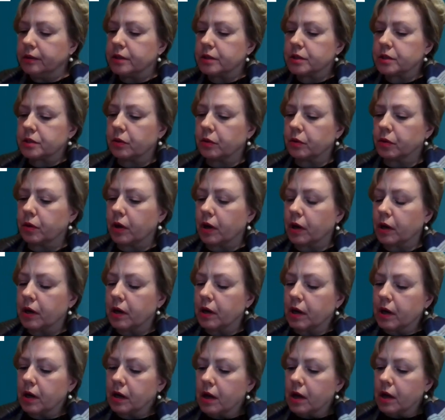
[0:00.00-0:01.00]
So
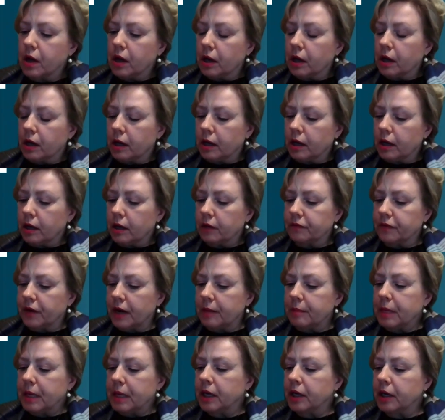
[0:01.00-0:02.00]
if
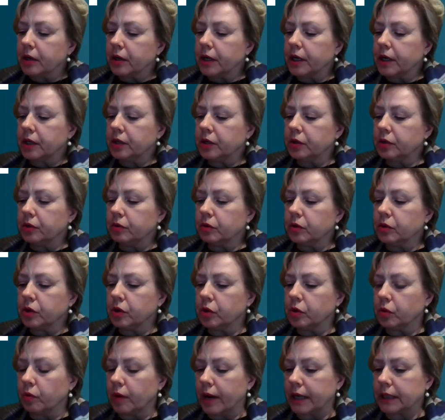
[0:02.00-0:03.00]
I'm hearing you
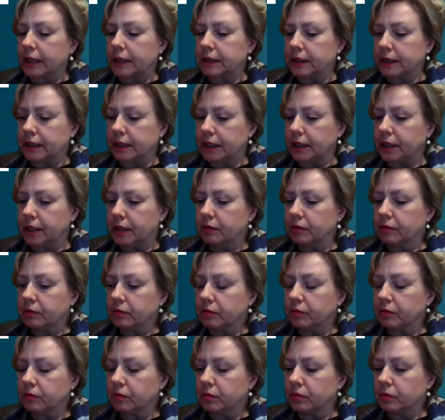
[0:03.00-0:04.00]
correctly,
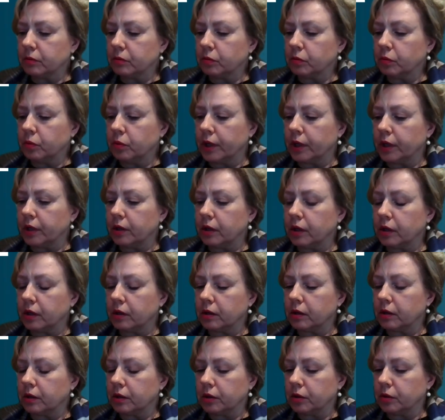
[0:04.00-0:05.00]
when
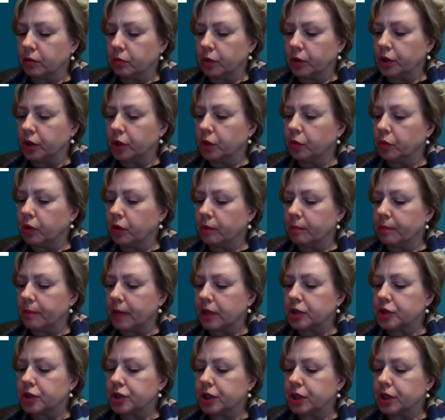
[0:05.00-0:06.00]
you were
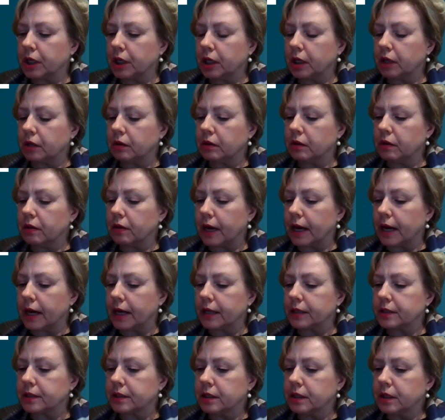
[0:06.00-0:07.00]
mentioning
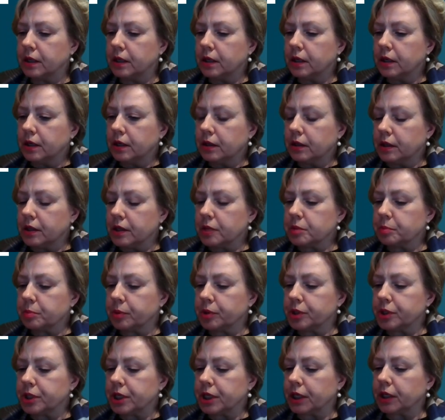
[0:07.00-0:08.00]
that this
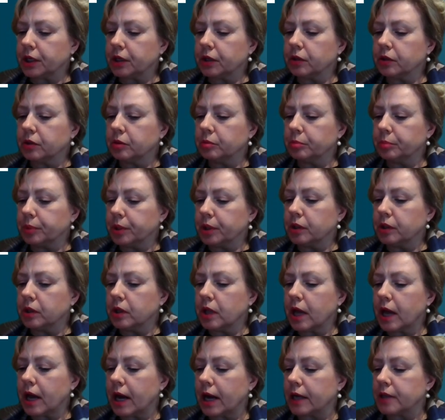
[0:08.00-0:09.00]
particular
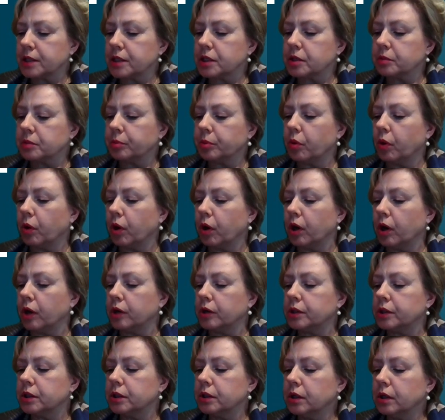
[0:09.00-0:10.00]
bill has
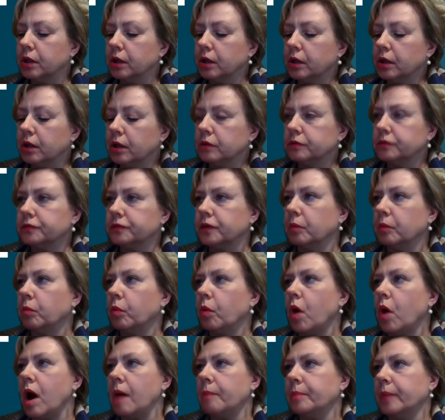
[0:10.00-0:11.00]
support
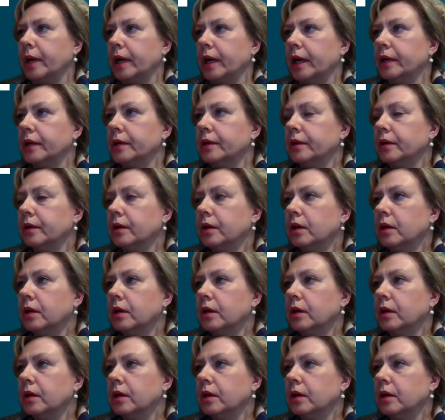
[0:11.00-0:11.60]
from WAPA,